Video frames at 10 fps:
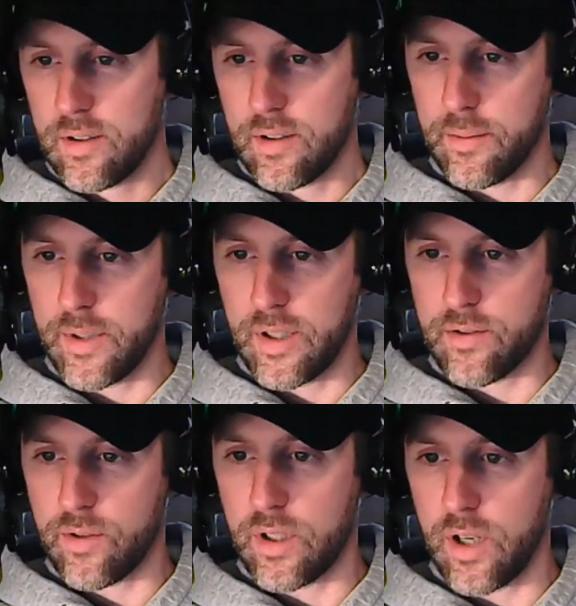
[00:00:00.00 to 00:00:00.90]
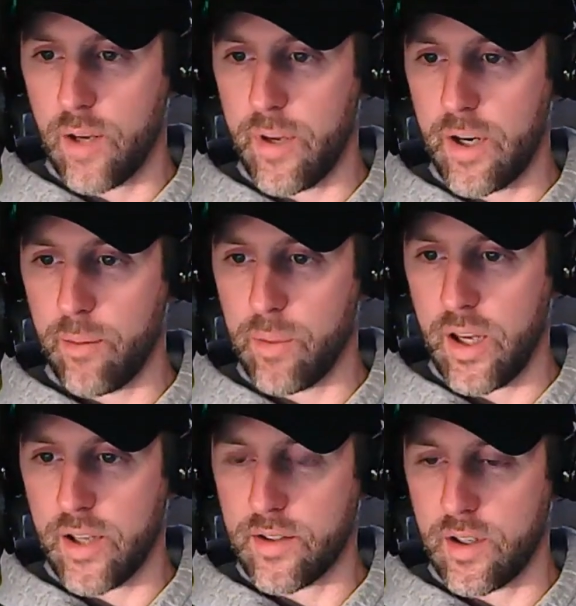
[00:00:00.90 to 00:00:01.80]
I mean, there's really not many
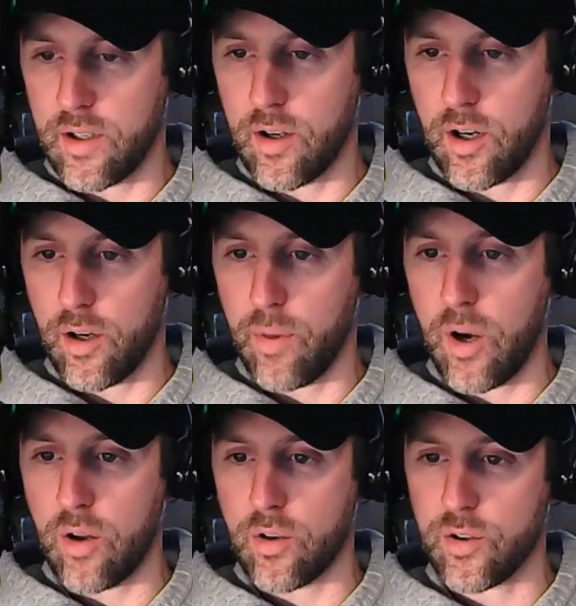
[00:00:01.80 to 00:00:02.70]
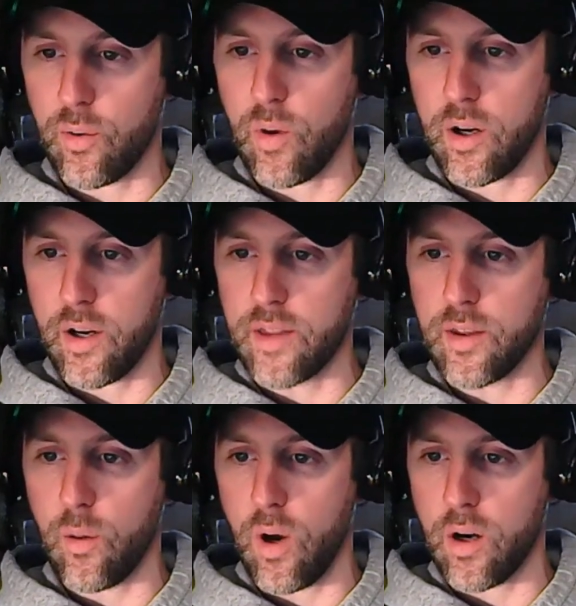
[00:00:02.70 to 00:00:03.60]
plants that are going to polish the water in
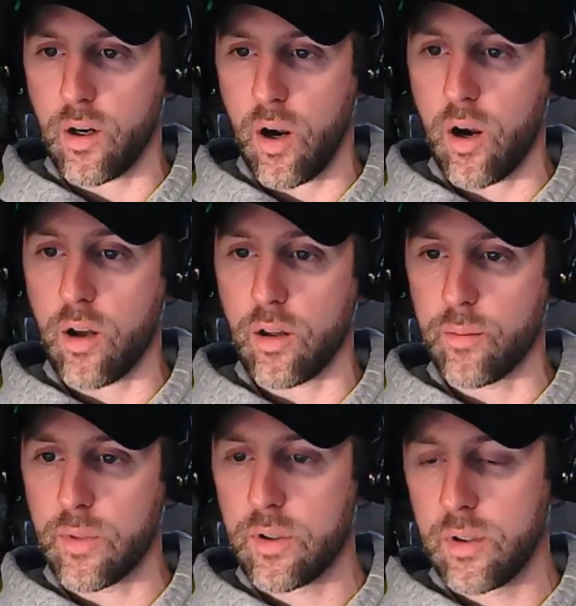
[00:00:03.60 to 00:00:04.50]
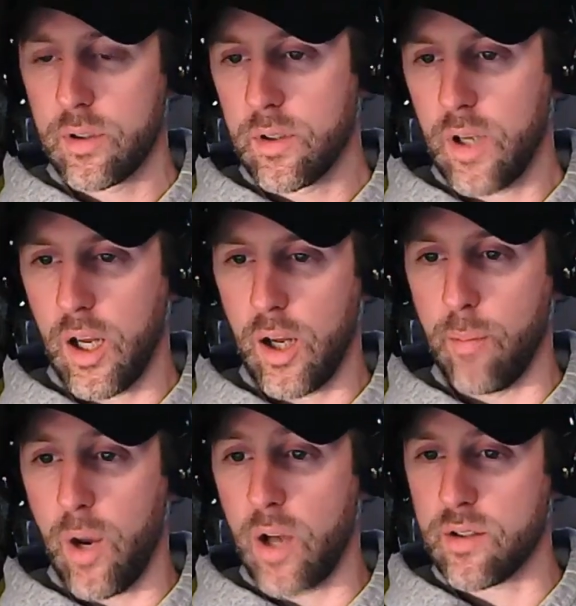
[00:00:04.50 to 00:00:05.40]
the water column.
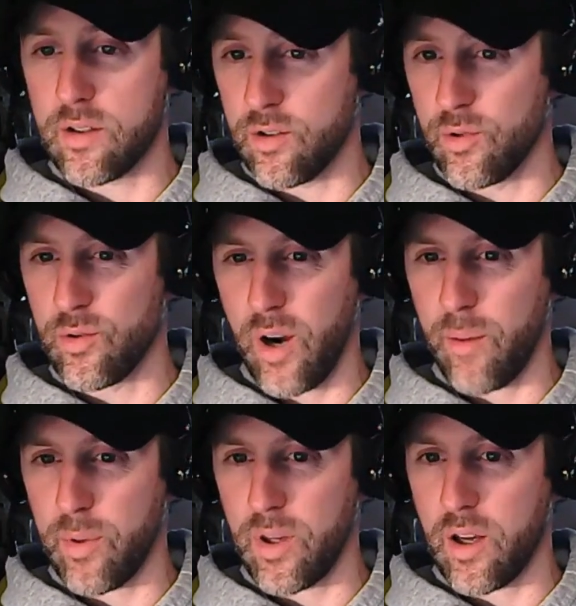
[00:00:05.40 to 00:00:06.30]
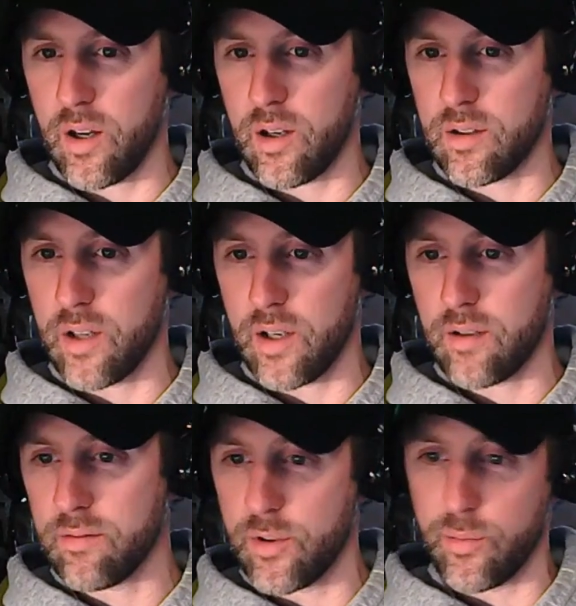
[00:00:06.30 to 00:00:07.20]
Mosses do trap a lot of like
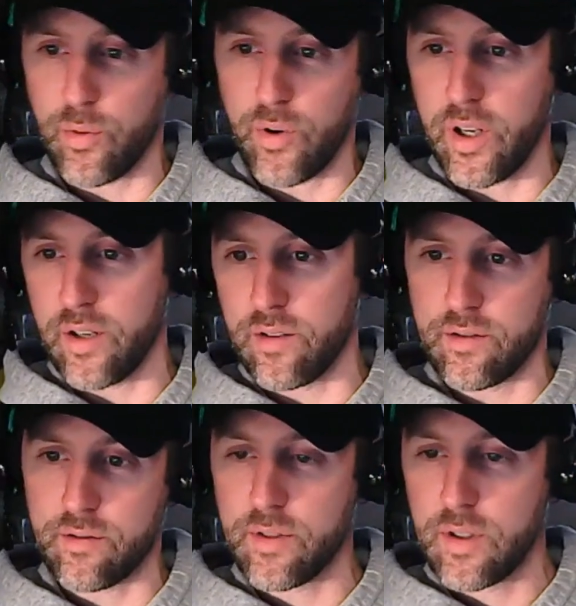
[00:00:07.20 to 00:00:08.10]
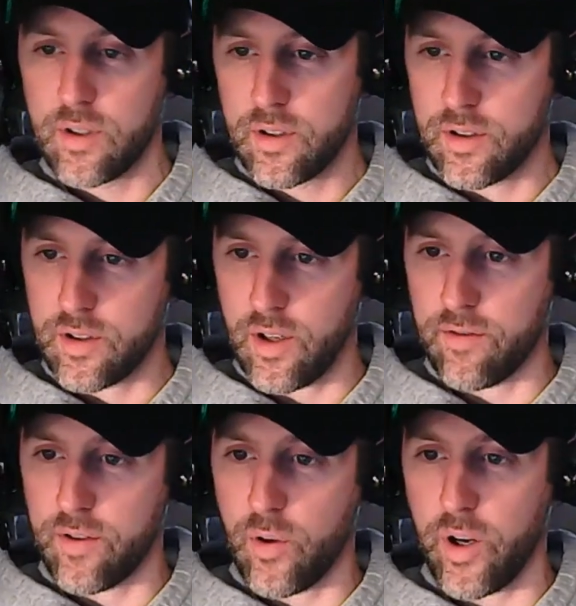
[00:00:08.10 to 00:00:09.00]
debris and stuff
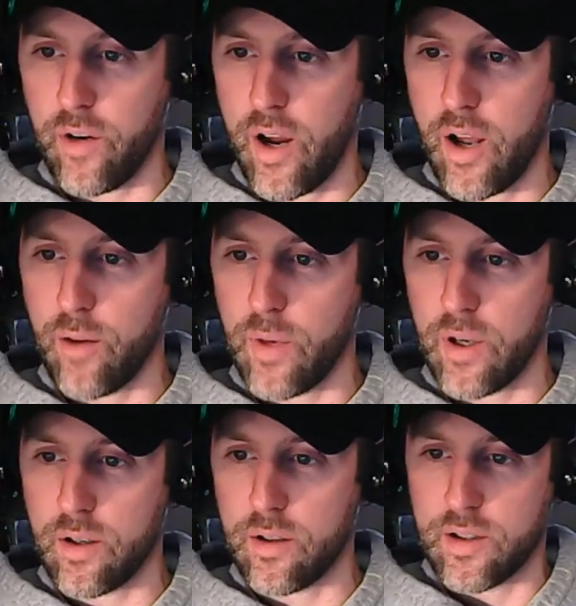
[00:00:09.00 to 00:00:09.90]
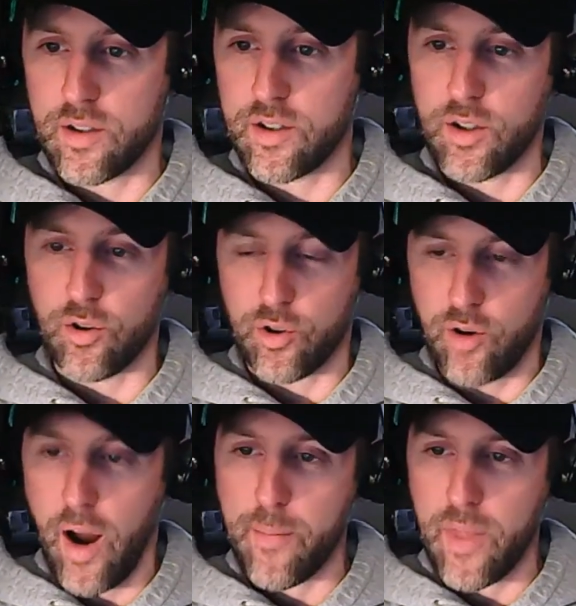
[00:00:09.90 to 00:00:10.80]
floating around, but it's still
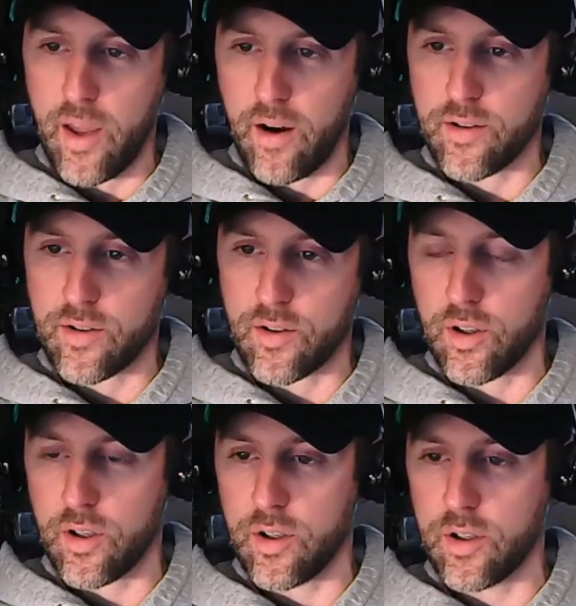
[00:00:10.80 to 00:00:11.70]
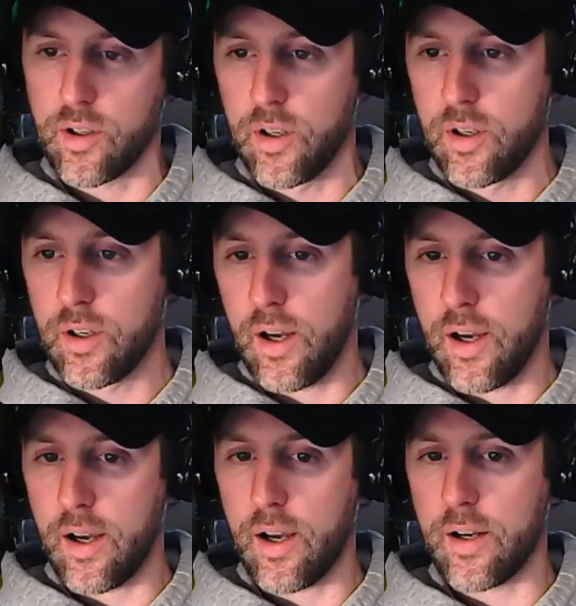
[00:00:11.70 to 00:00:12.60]
trapped there. It's still going to
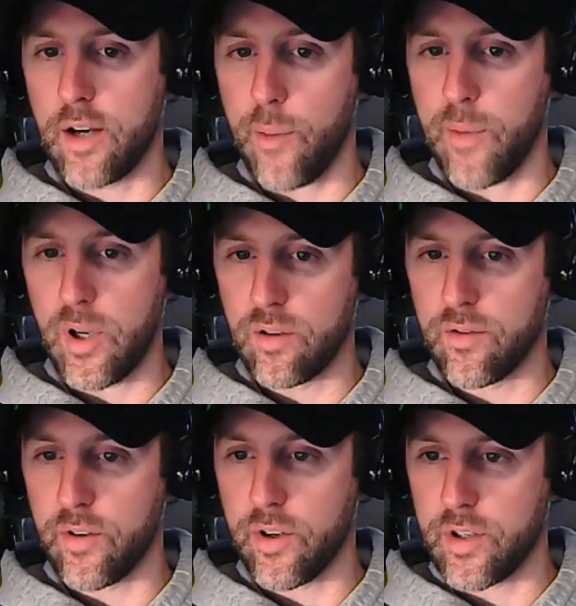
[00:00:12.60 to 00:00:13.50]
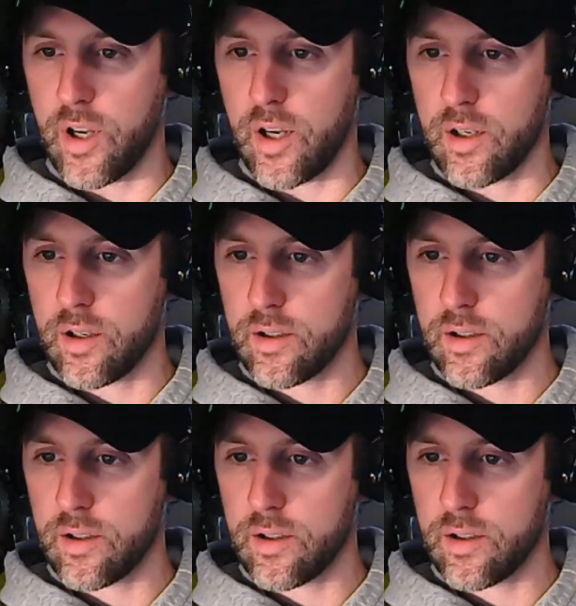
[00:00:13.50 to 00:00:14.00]
not be good for your tank.